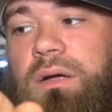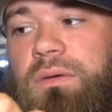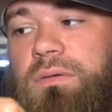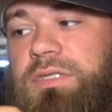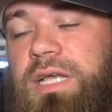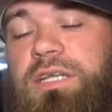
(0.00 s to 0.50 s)

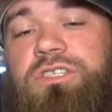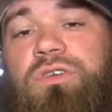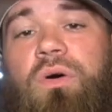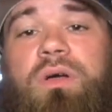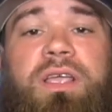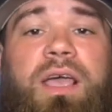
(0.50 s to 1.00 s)
what's that,
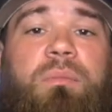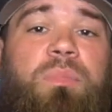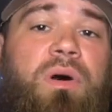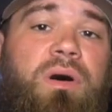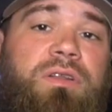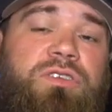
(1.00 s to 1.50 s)
Sean Kemp
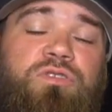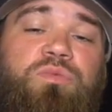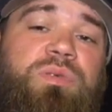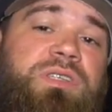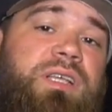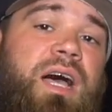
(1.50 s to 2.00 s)
on the
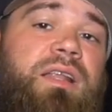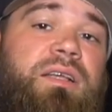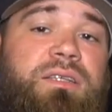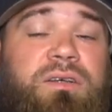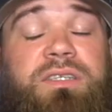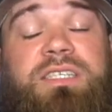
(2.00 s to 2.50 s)

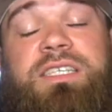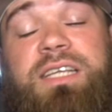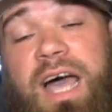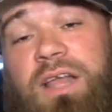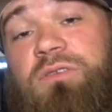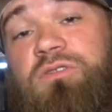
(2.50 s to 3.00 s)
Supersonics, on the
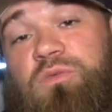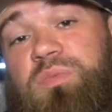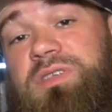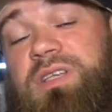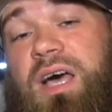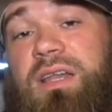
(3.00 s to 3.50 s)
Seattle
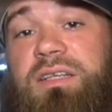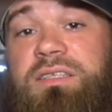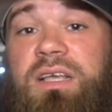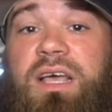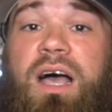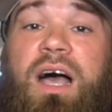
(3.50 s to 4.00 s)
Supersonics,
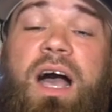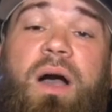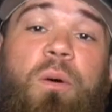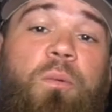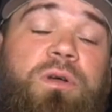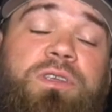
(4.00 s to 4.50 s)

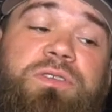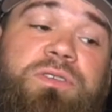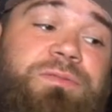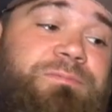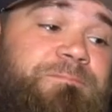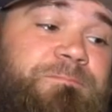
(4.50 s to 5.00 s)

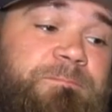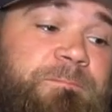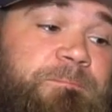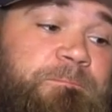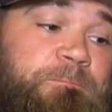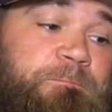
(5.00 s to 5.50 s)
which
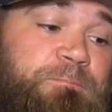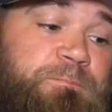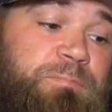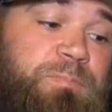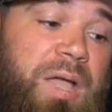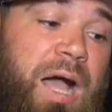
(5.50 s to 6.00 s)

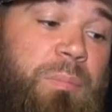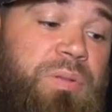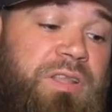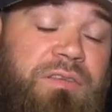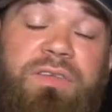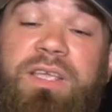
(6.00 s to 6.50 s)
I
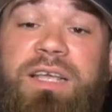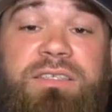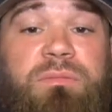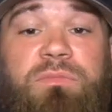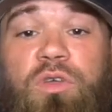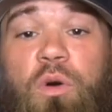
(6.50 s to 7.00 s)
believe he has
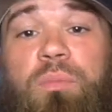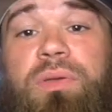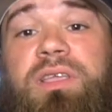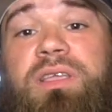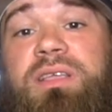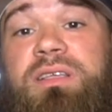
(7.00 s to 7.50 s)
some dope
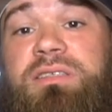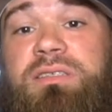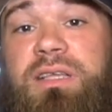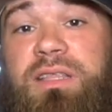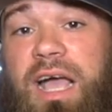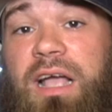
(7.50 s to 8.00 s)
PEs
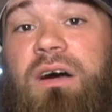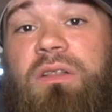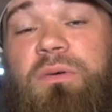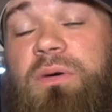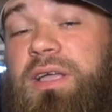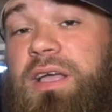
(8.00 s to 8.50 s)
in that
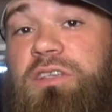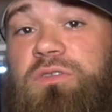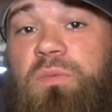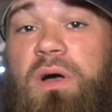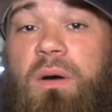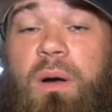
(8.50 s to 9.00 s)
colorway as
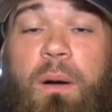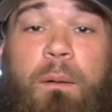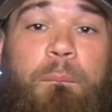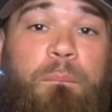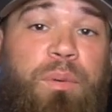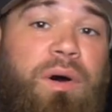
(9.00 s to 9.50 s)
well.
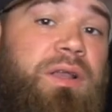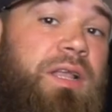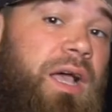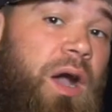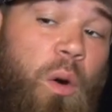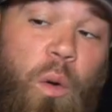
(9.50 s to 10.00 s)
But
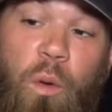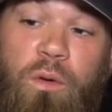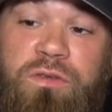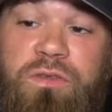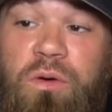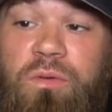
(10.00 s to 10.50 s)

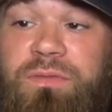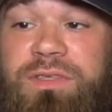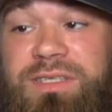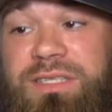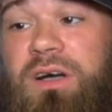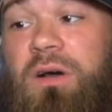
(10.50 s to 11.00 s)
also,
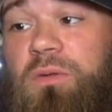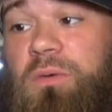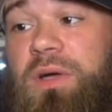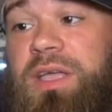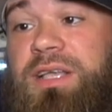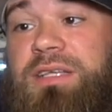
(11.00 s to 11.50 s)
this
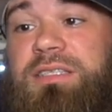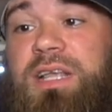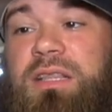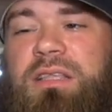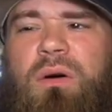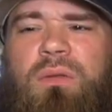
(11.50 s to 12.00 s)
colorway is
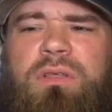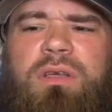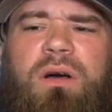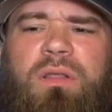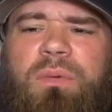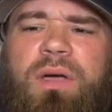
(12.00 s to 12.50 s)
not the only
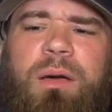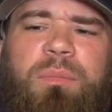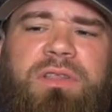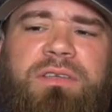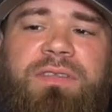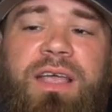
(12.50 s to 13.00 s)
colorway. I
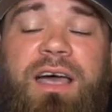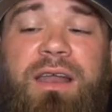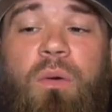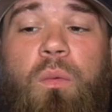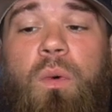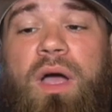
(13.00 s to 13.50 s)
believe they had
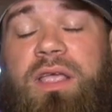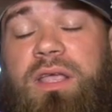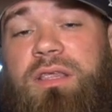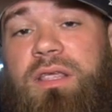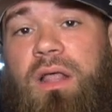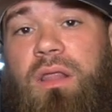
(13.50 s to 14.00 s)
a white
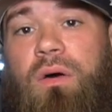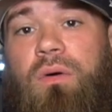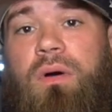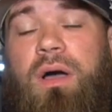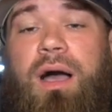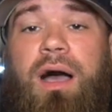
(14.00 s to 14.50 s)
and
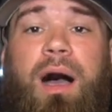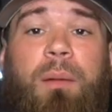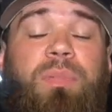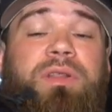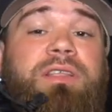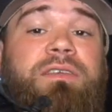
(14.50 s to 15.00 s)
yellow. I
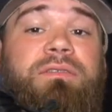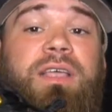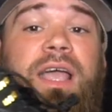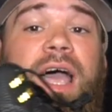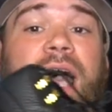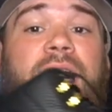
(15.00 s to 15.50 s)
believe
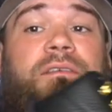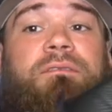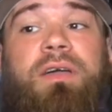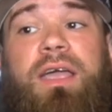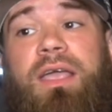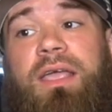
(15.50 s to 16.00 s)
they have
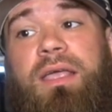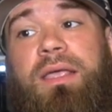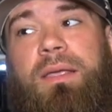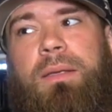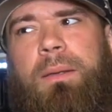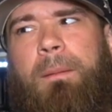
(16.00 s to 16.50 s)

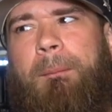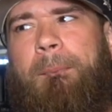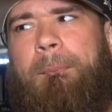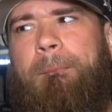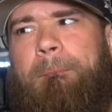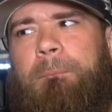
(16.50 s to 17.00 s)
a
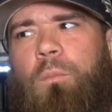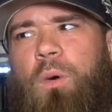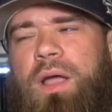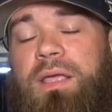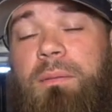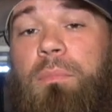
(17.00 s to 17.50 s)

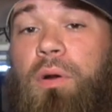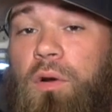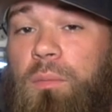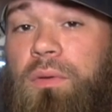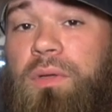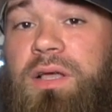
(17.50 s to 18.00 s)
white and
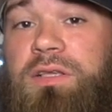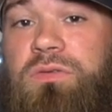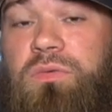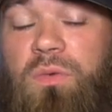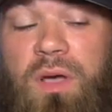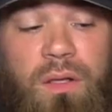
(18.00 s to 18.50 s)
purple as
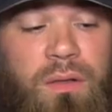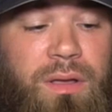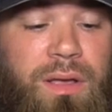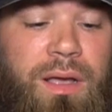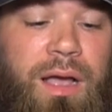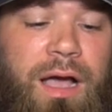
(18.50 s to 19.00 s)
well.
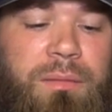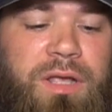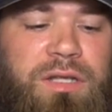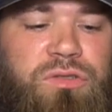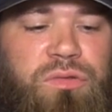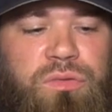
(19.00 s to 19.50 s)
I'm
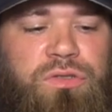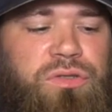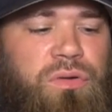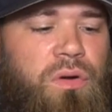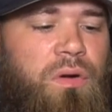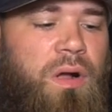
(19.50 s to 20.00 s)
not too
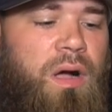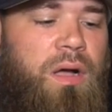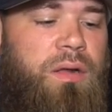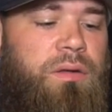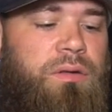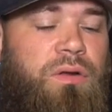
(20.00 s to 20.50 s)
sure
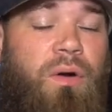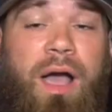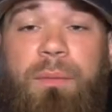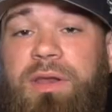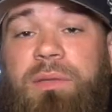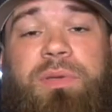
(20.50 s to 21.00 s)
on, you know, how
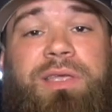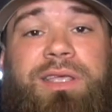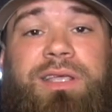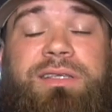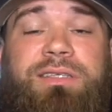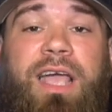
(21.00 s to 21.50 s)
many
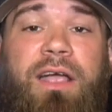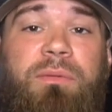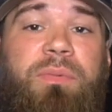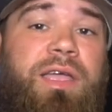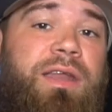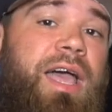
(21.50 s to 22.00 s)
PEs Gary
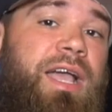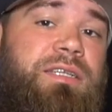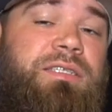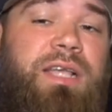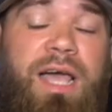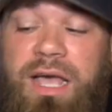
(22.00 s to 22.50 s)
Payton
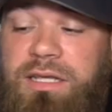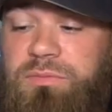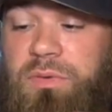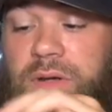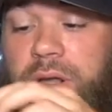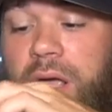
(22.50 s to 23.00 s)
actually has,
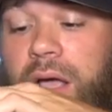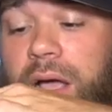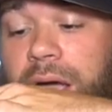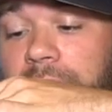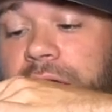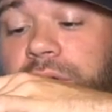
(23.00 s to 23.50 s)
but
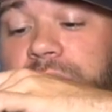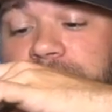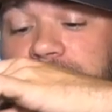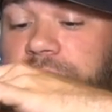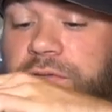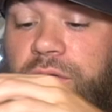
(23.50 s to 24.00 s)
I know there's
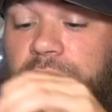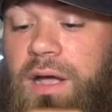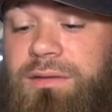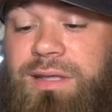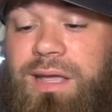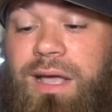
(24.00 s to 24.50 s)
a few
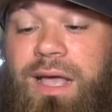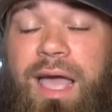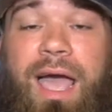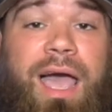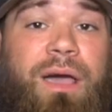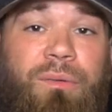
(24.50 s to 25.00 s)
out there,
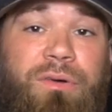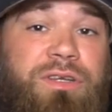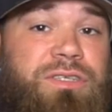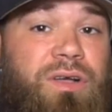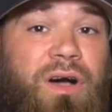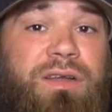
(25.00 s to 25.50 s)
and we're
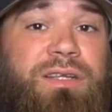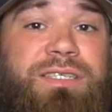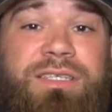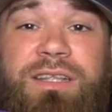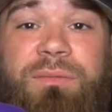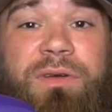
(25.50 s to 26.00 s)
starting to
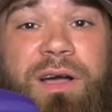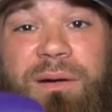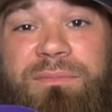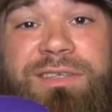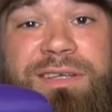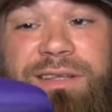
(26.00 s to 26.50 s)
see them
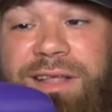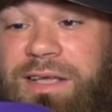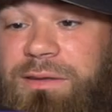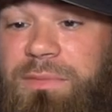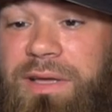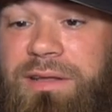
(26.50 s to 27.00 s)
come to
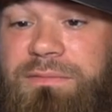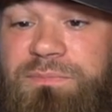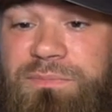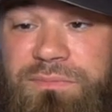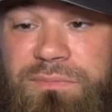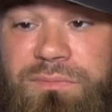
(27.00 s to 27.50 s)
light, man.
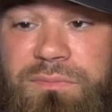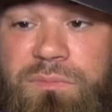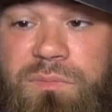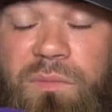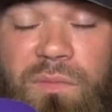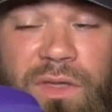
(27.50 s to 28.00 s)

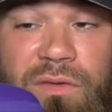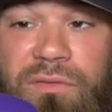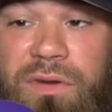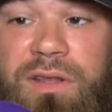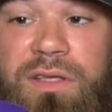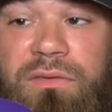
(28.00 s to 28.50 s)

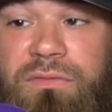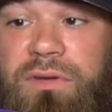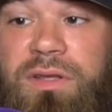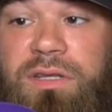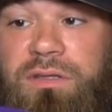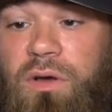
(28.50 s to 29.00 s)

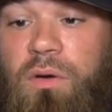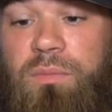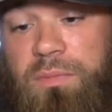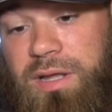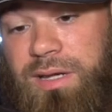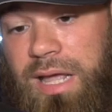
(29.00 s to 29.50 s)
Really dope,
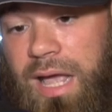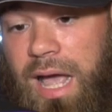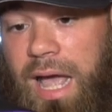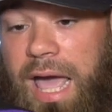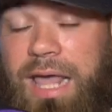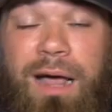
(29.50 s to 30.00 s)
man.
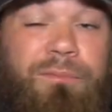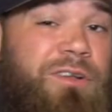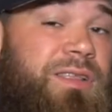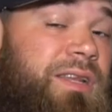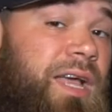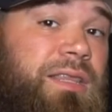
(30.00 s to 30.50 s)
And I'm
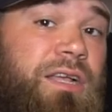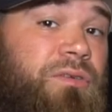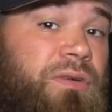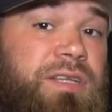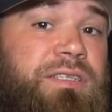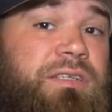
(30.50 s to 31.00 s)
really not the
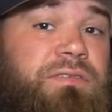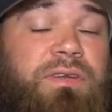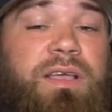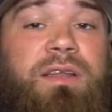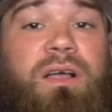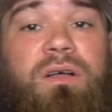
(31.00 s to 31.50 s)
craziest
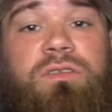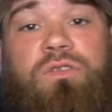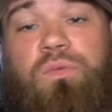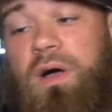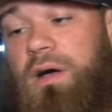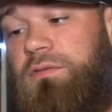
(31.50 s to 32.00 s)
fan on
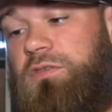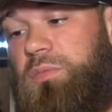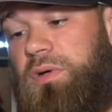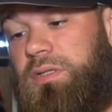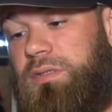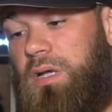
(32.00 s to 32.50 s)
12s,
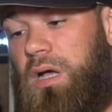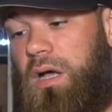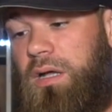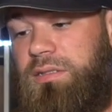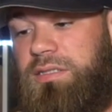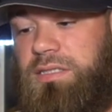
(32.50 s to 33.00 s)

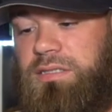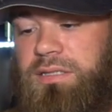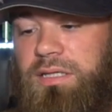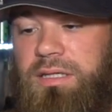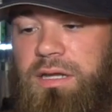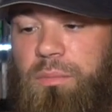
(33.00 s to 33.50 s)
but these
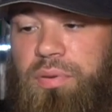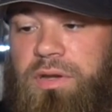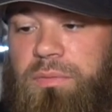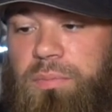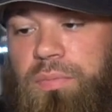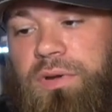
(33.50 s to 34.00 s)
I think are
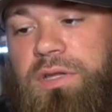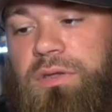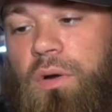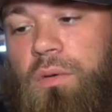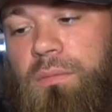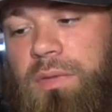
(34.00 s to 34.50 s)
pretty
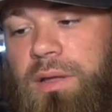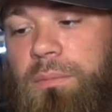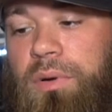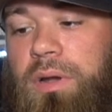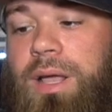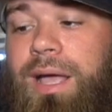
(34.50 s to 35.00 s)
dope, man.
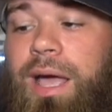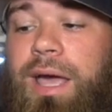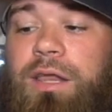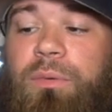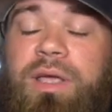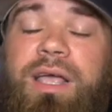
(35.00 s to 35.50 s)
But
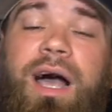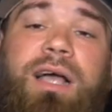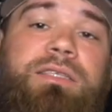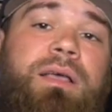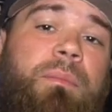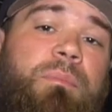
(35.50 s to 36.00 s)
anyway,
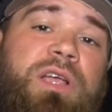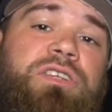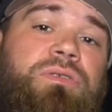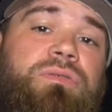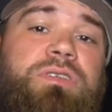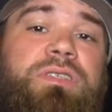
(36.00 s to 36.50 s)
guys, make
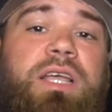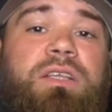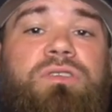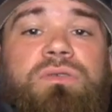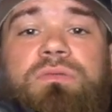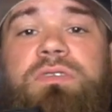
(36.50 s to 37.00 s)
sure you stay
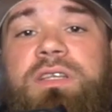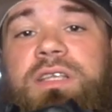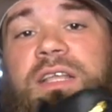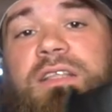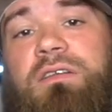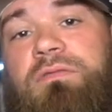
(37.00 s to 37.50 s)
tuned to the
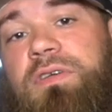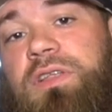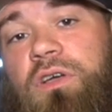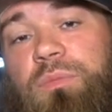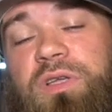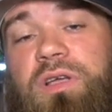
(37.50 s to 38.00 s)
end of the
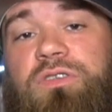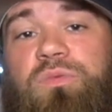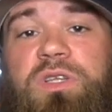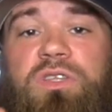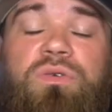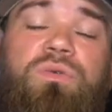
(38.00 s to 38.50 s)
video, because
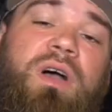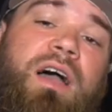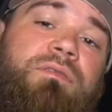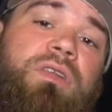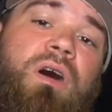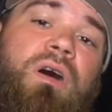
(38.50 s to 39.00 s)
we do
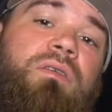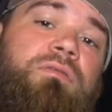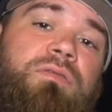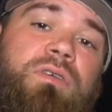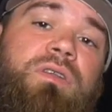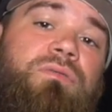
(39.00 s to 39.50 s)
have an
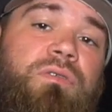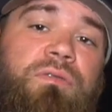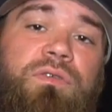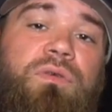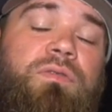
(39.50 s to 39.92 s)
on-foot review